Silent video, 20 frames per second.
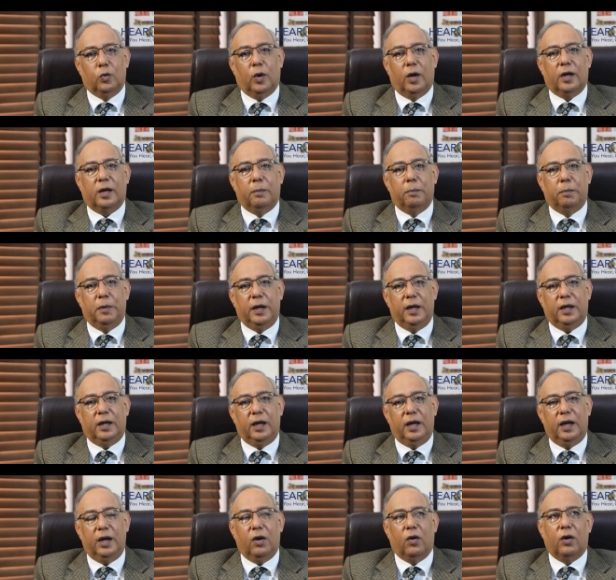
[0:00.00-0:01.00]
who are
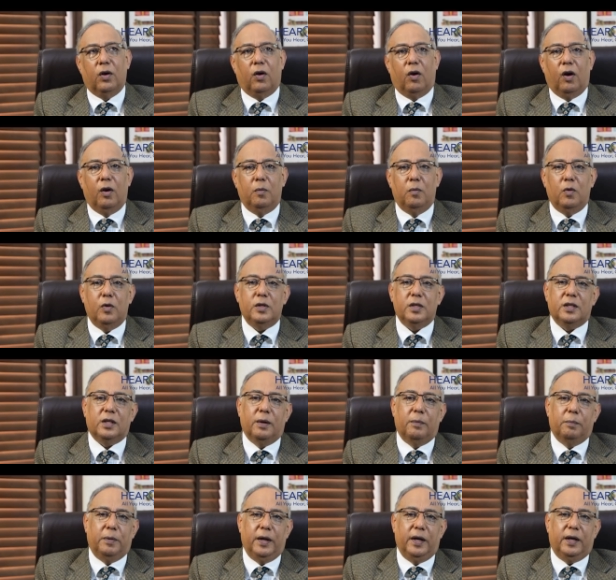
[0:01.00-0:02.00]
completely or almost
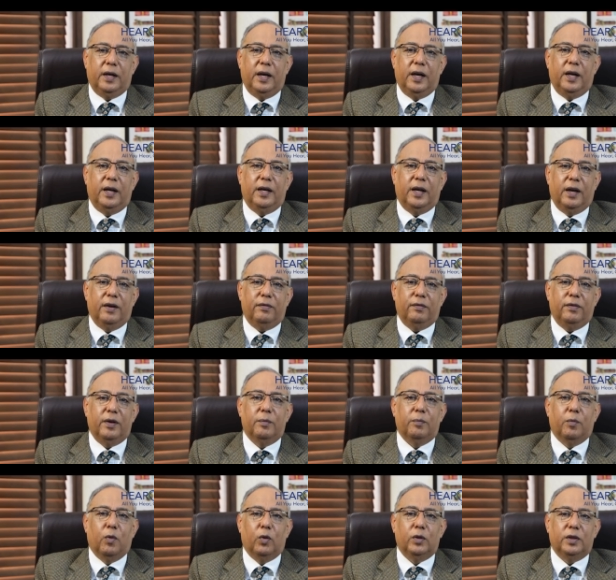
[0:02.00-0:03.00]
completely deaf
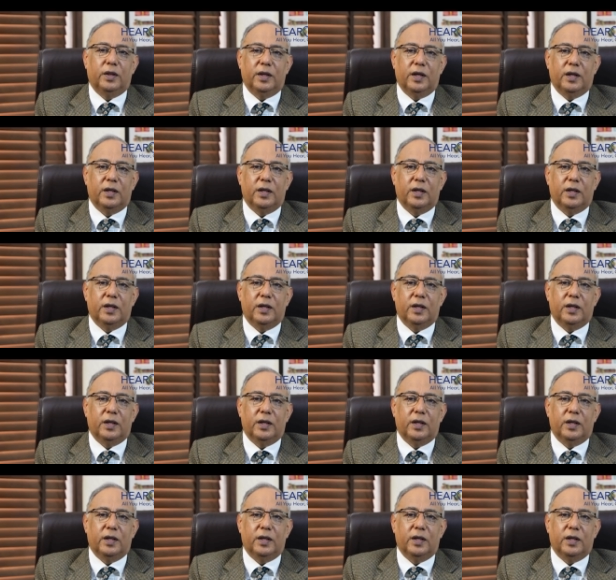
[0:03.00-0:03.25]
in both the